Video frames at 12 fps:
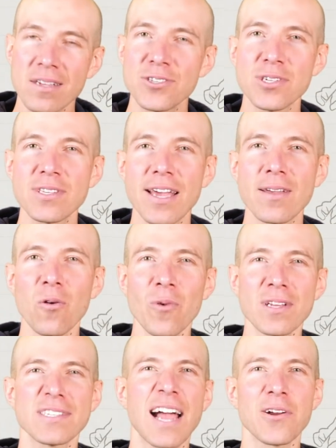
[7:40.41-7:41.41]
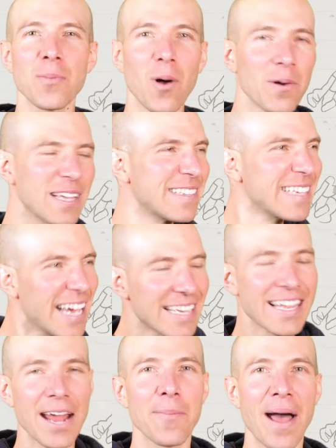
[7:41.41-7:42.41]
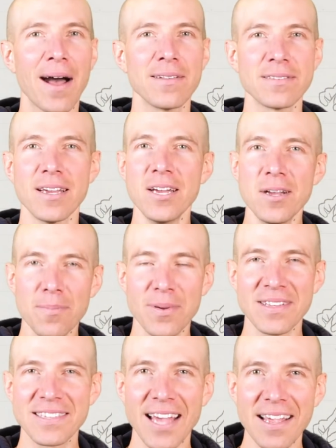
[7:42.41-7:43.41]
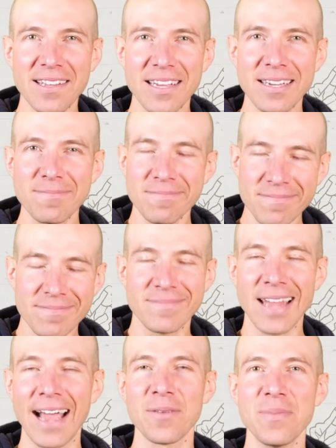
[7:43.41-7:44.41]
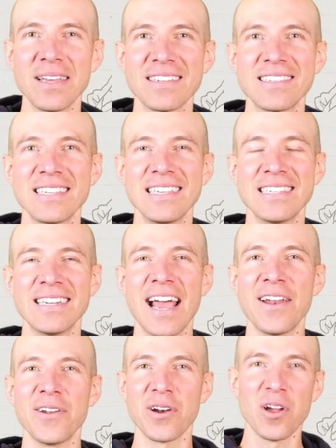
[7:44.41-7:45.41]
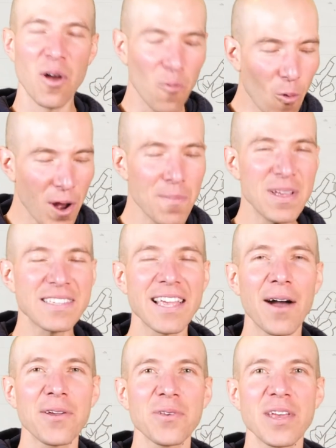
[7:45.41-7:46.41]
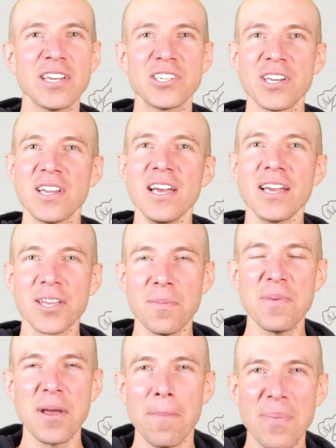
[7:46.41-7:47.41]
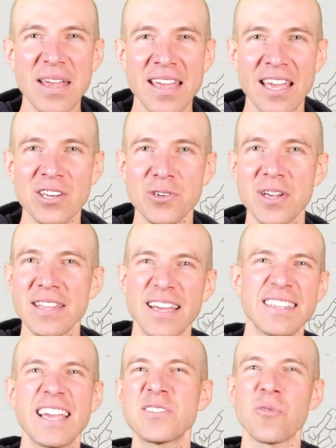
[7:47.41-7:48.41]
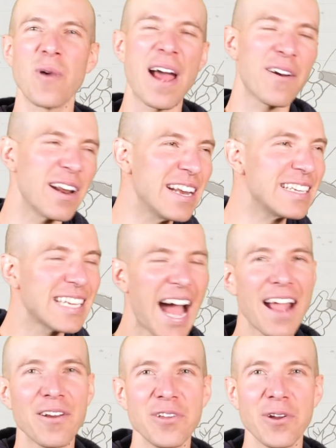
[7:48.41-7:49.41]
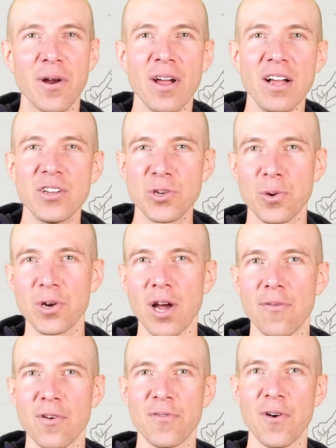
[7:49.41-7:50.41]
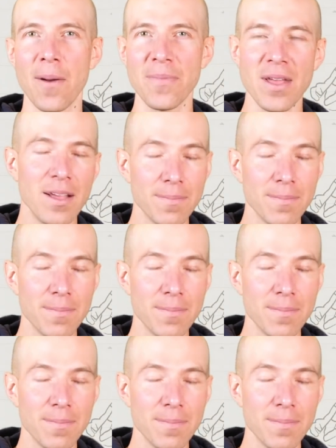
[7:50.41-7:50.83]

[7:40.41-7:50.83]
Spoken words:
Just like when a soccer ball gets kicked out of bounds, but in cycling, that can be a season ender. One miscalculation can be a big injury that takes a rider an entire year to recover from.